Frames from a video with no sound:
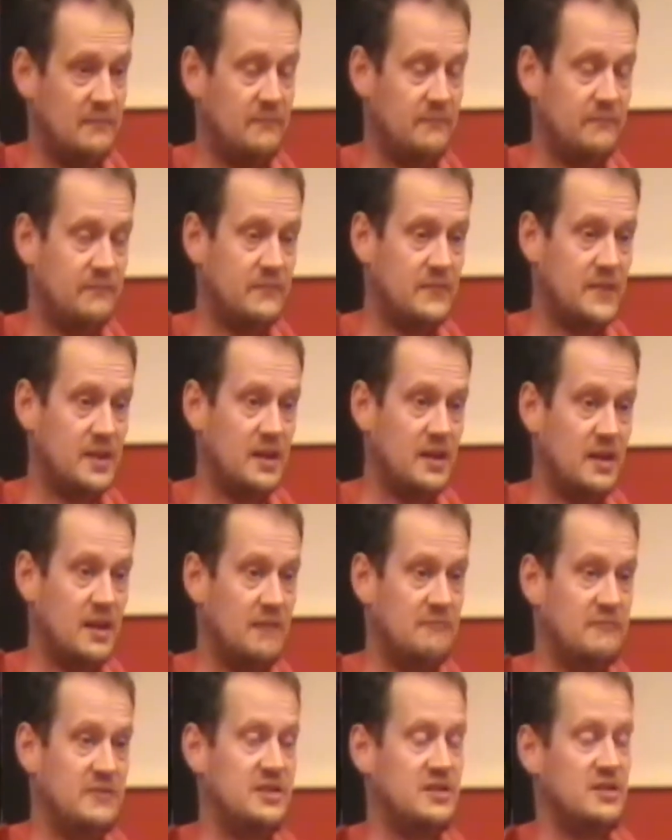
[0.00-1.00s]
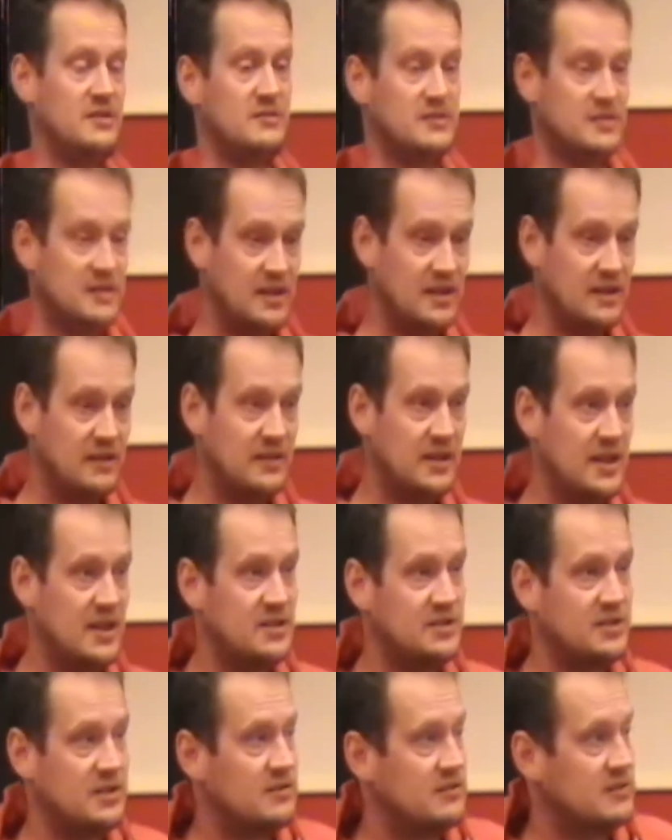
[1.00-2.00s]
and reduce the
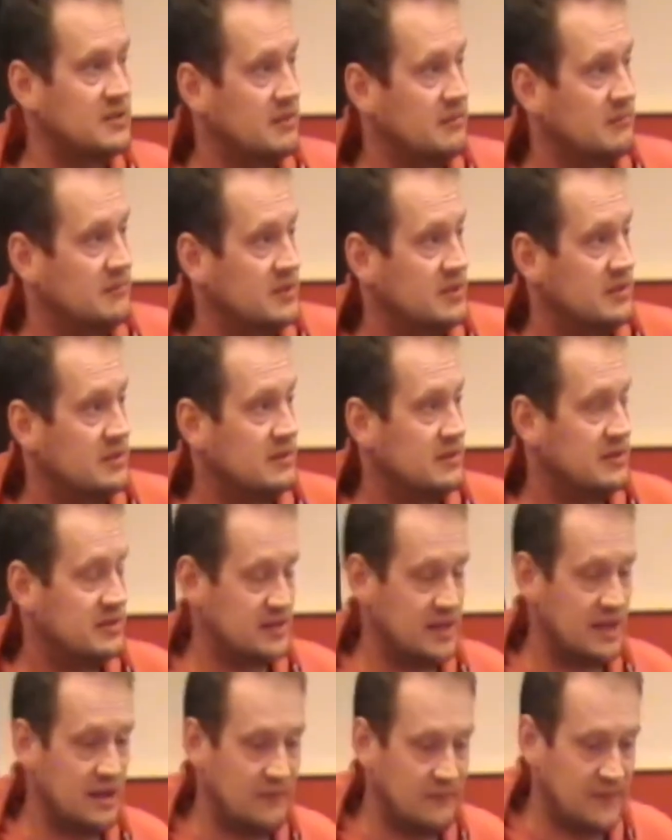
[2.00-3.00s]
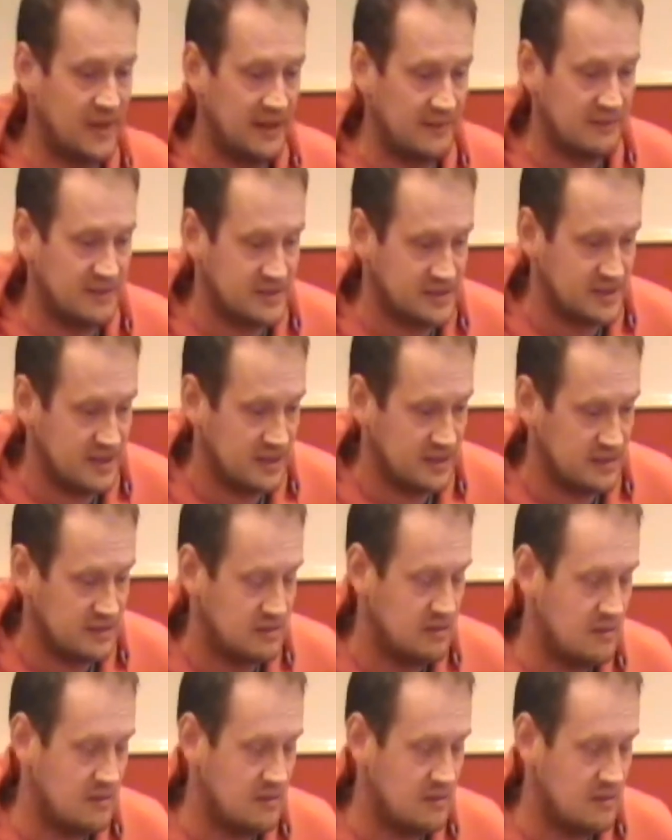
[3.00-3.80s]
issues that we see on various things.